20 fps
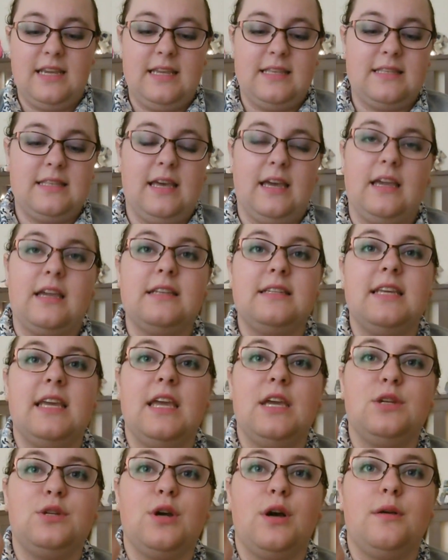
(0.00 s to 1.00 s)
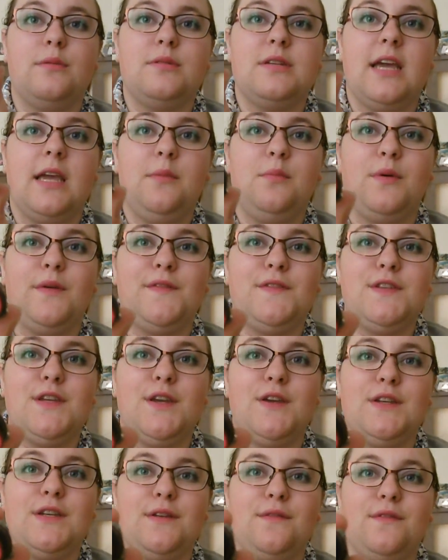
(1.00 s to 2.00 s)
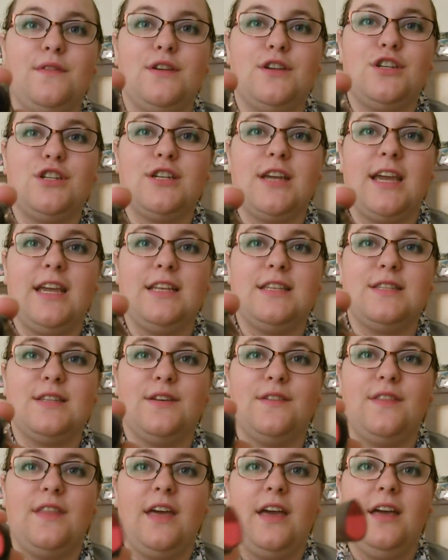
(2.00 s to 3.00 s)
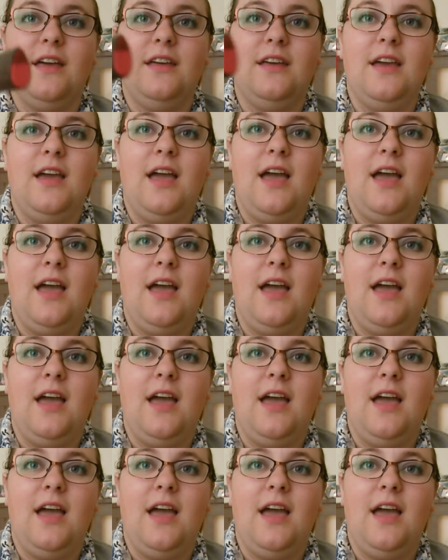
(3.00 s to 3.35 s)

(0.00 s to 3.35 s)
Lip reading: It's like a teardrop shape with 2 different shades on there.